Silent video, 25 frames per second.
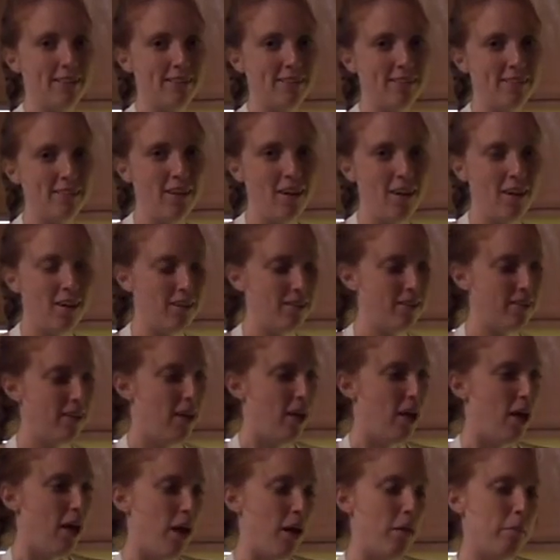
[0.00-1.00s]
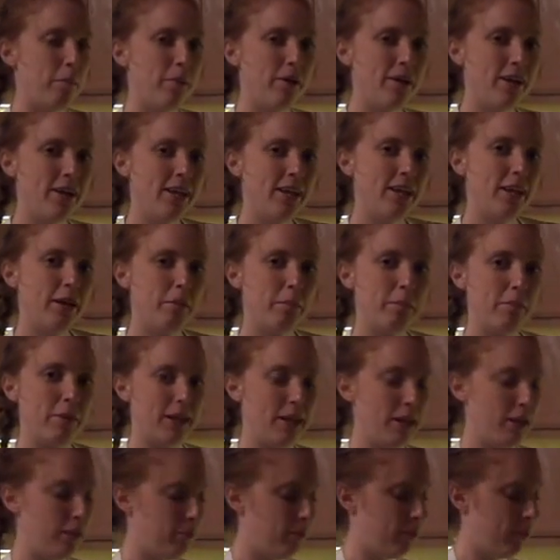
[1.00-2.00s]
and salt and put it in a
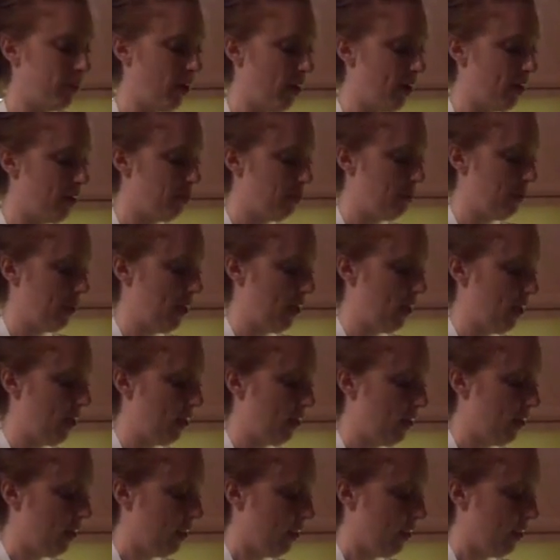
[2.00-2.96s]
medium saucepan.